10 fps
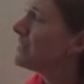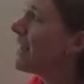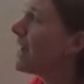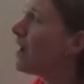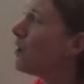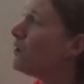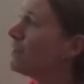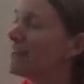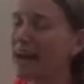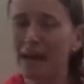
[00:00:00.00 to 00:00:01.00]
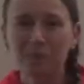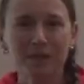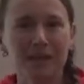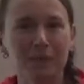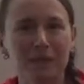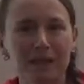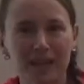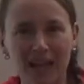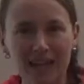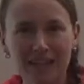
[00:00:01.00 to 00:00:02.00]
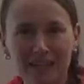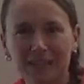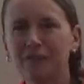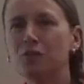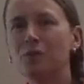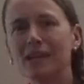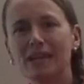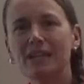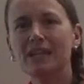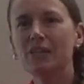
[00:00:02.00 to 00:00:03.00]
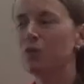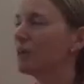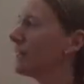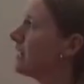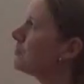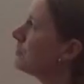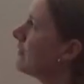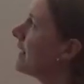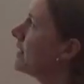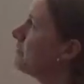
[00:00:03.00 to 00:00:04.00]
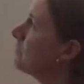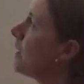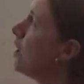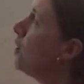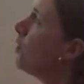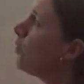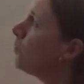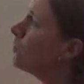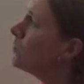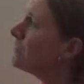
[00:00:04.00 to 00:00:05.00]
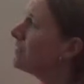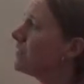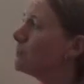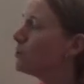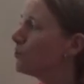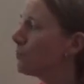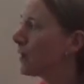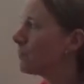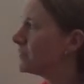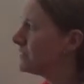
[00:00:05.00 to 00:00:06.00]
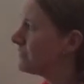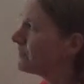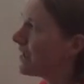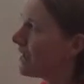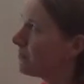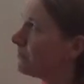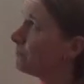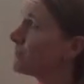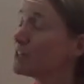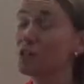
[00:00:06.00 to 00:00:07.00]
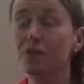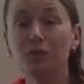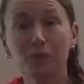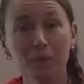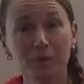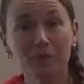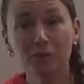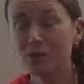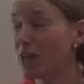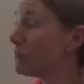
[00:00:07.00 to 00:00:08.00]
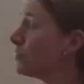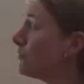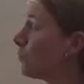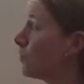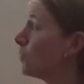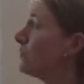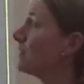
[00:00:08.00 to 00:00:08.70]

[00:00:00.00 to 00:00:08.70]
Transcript: how an atom can emit light, like if you heat it or electrify it, or the chemical properties of an atom. So if you remember from chapter 4, we